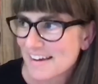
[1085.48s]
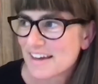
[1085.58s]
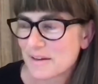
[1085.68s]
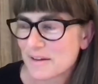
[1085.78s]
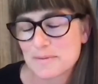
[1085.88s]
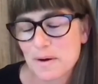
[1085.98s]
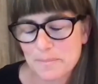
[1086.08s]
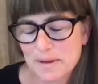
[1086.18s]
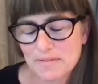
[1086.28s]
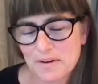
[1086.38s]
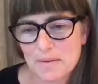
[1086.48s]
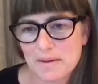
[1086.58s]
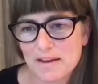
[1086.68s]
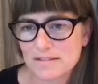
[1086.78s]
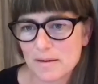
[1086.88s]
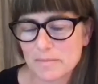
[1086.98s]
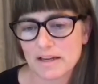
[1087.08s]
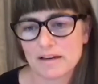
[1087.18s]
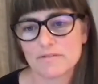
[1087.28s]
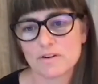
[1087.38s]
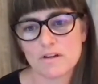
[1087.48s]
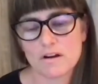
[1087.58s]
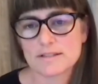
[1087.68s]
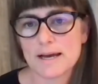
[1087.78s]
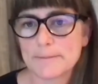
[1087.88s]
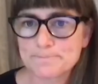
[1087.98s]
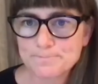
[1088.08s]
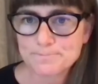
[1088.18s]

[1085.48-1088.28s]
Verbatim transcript: it's been very male dominated for a long time.